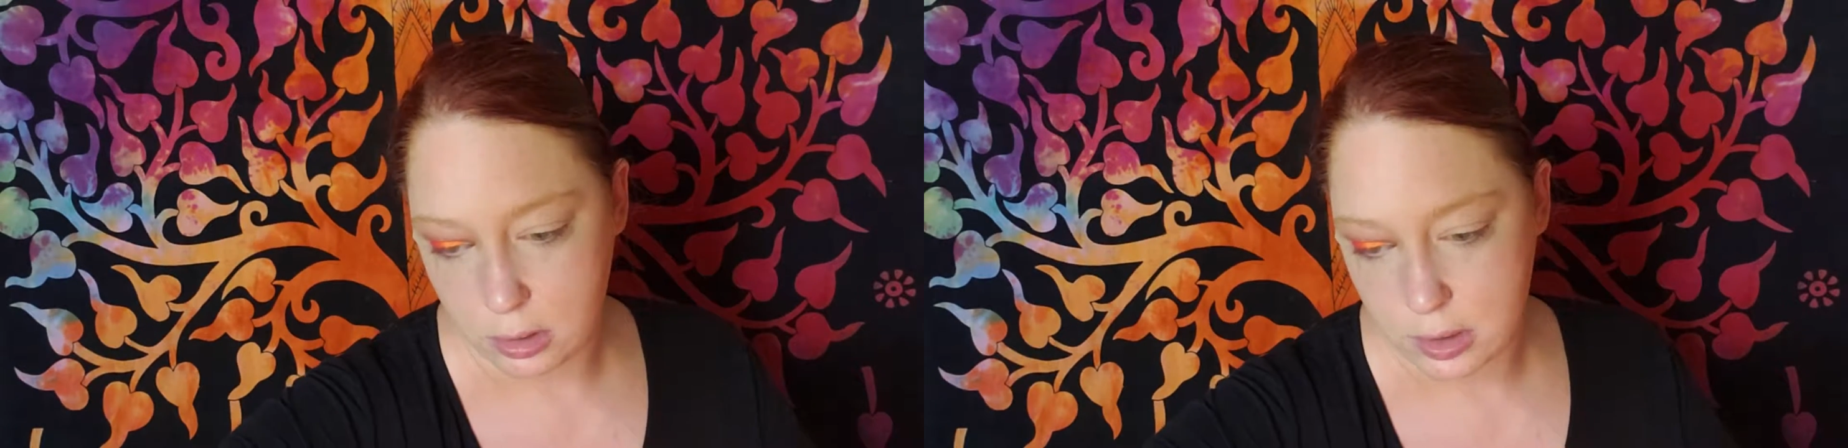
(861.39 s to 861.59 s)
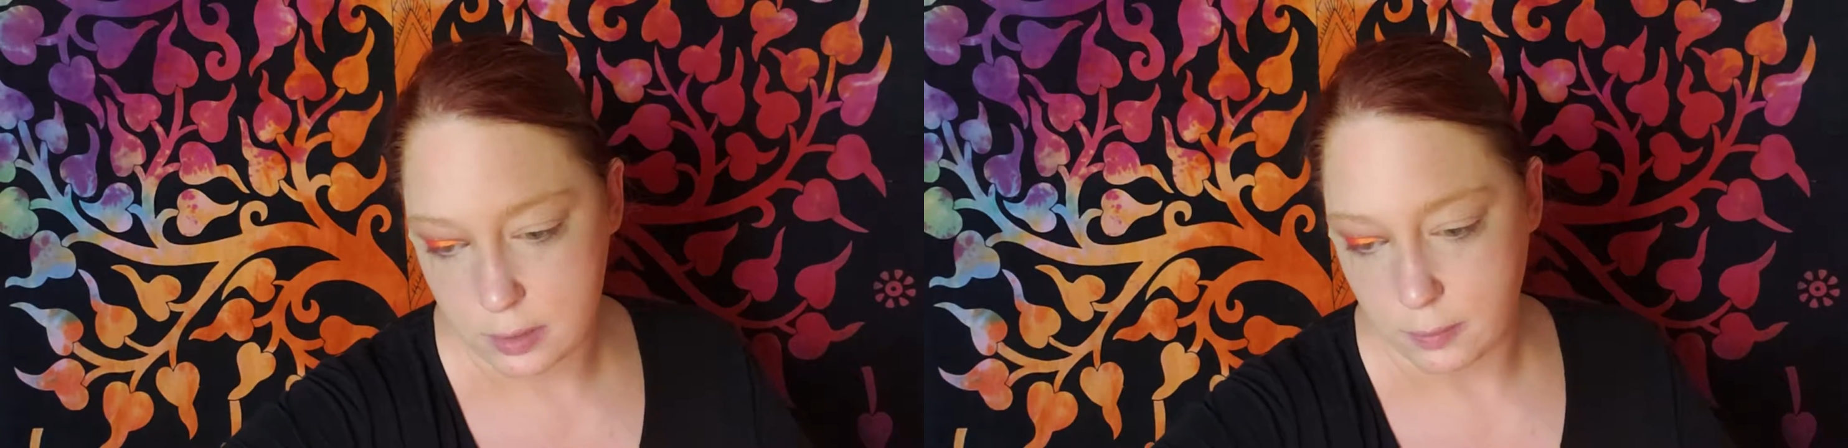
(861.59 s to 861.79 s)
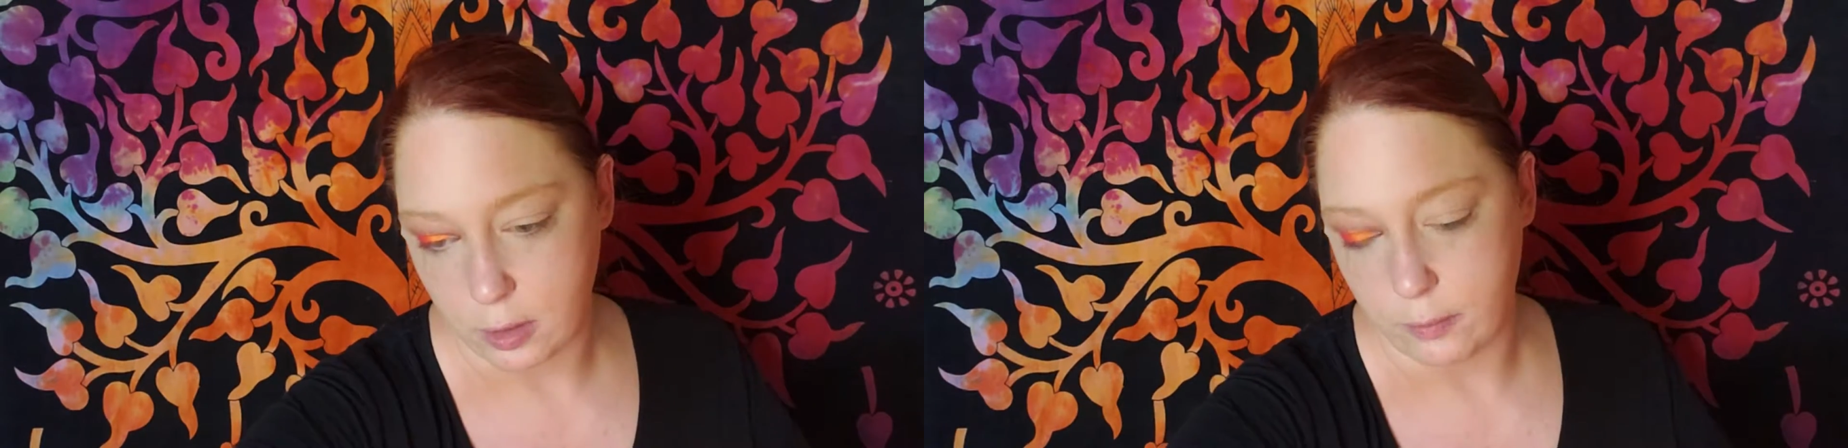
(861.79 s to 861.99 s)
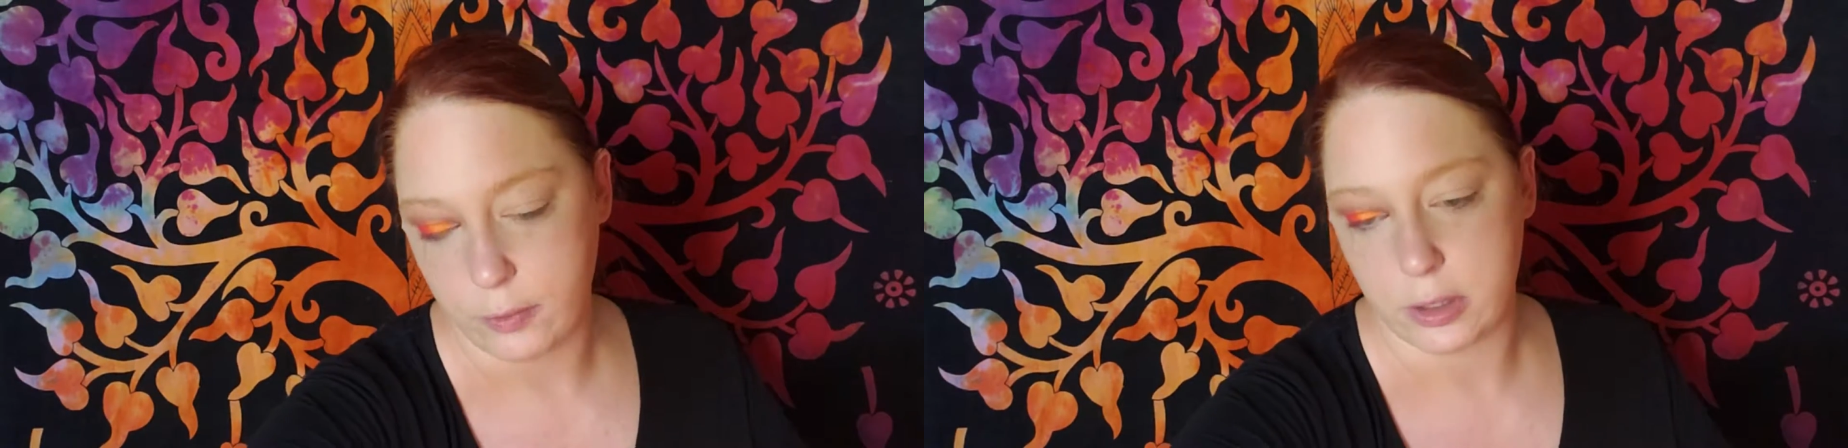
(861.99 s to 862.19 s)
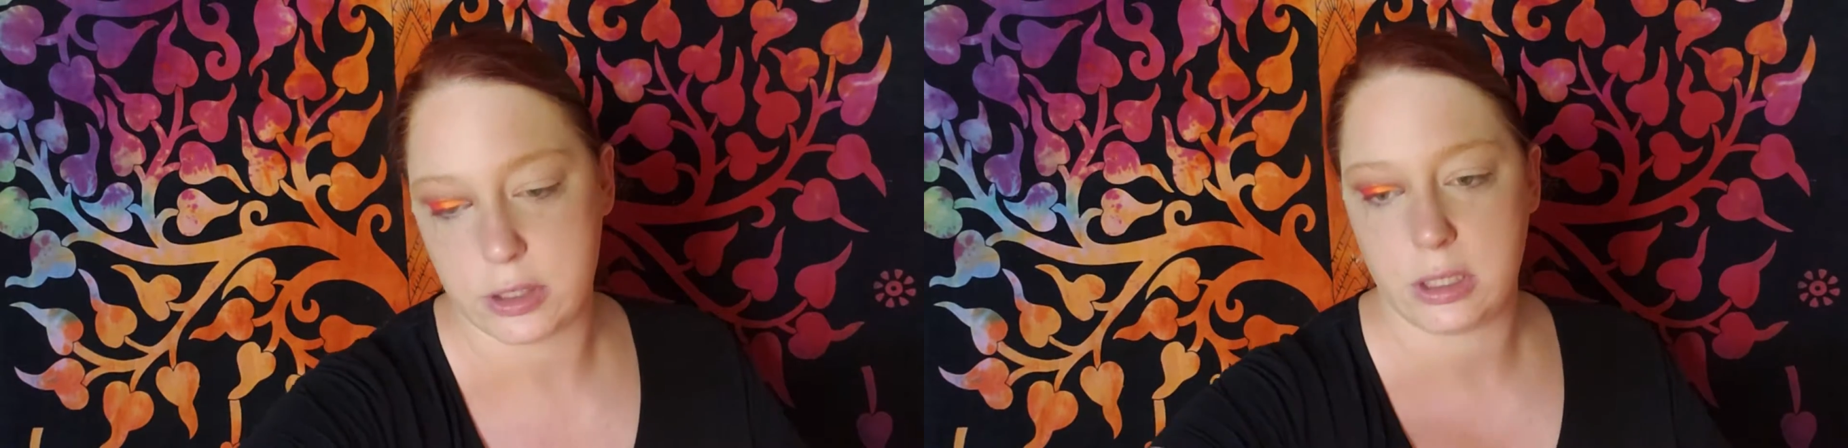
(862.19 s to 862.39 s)
small
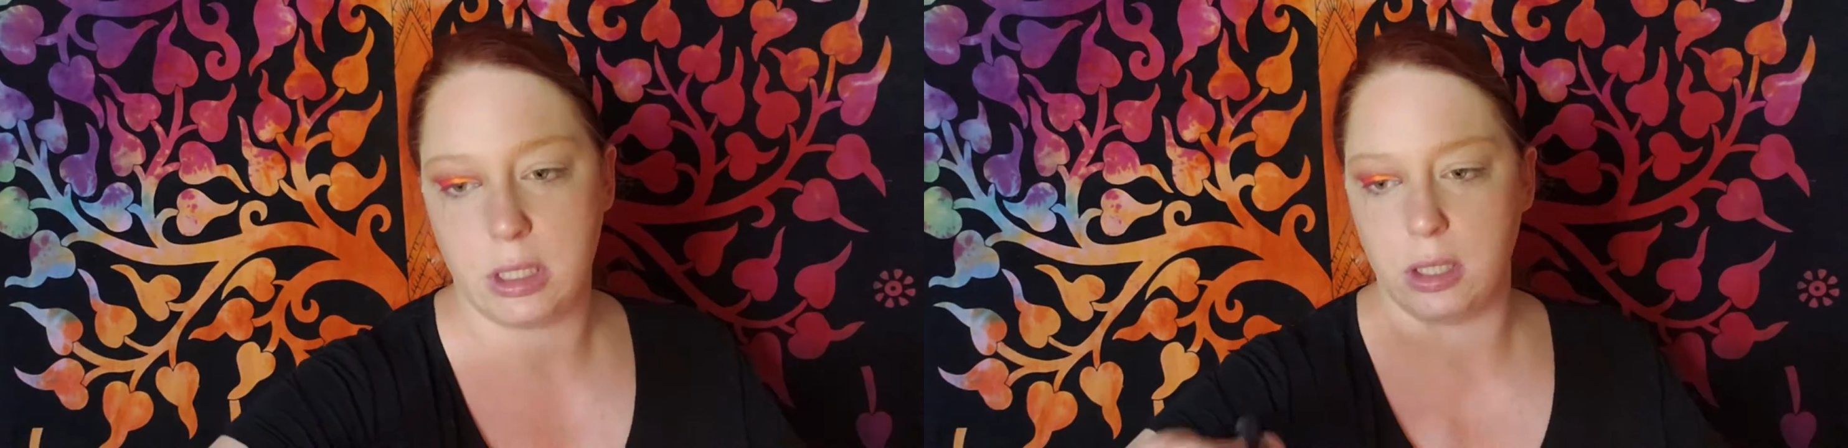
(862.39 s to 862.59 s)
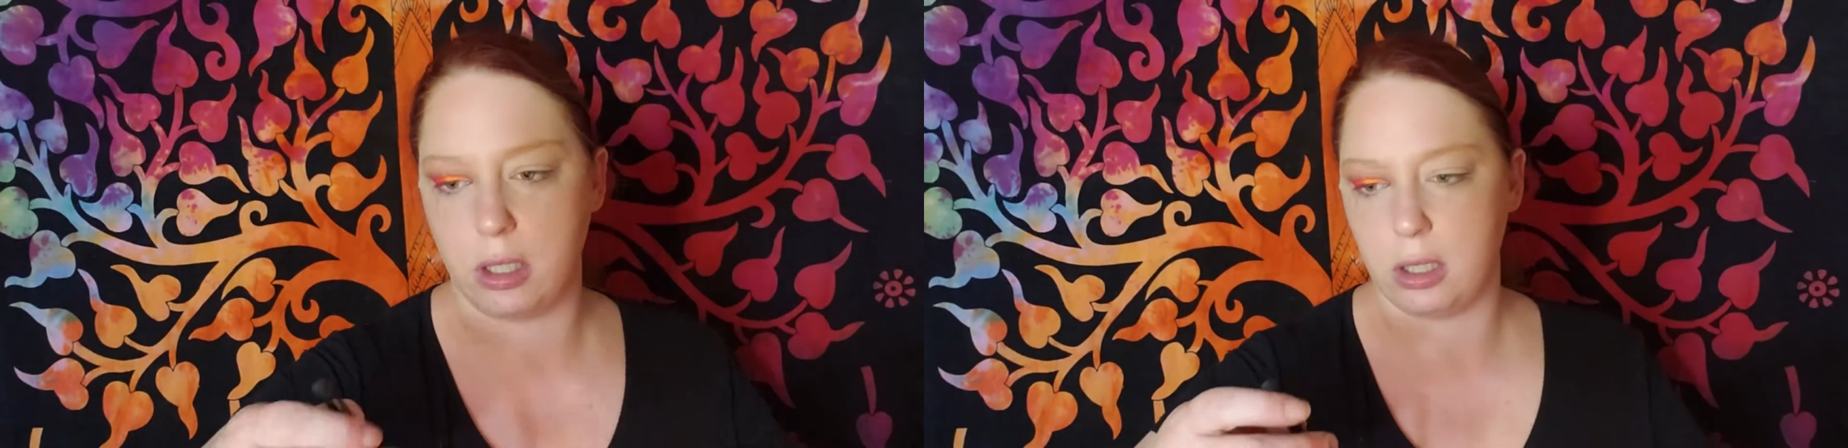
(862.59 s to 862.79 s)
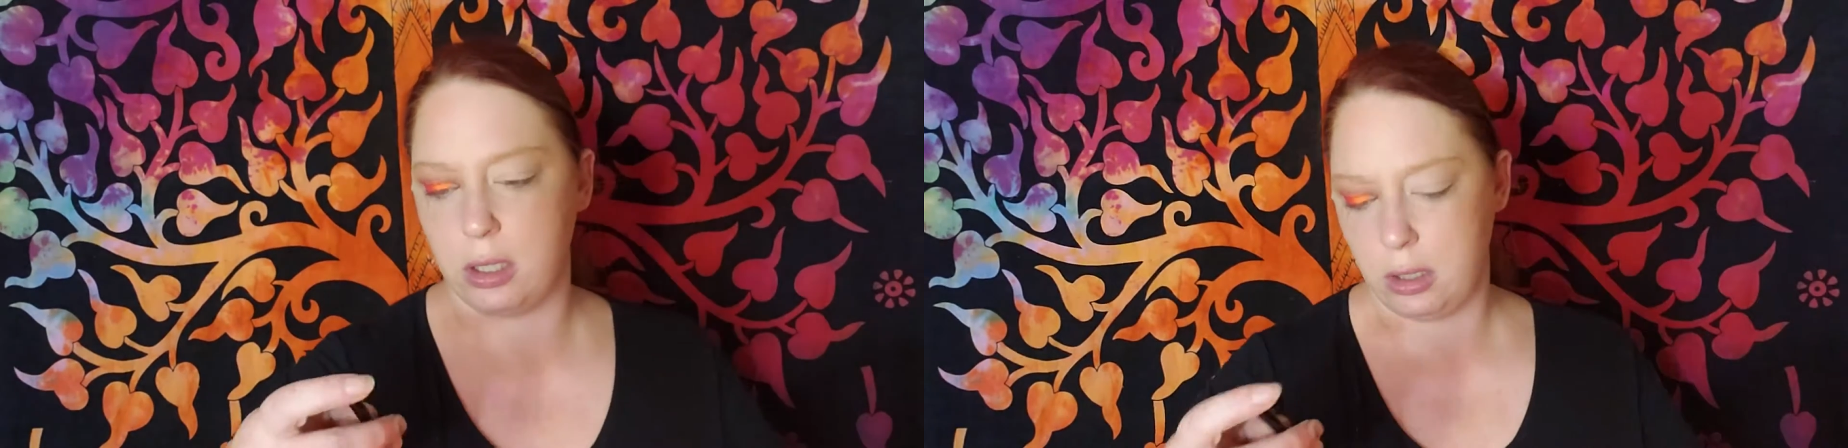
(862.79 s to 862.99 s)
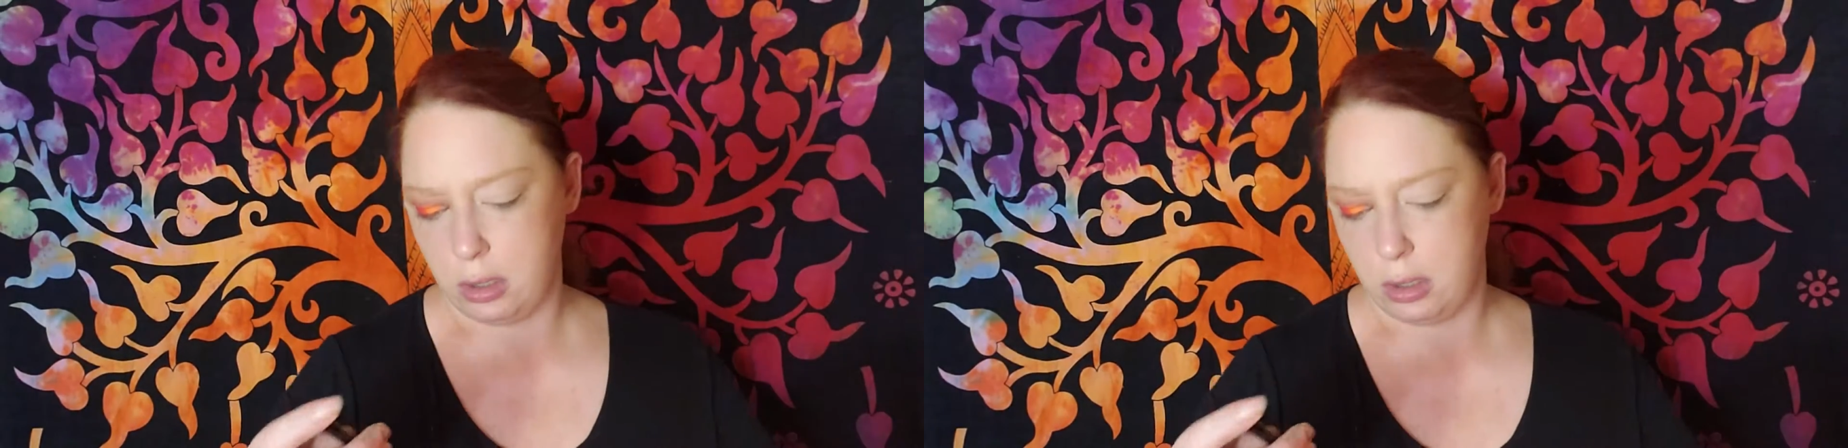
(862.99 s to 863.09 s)
brush here.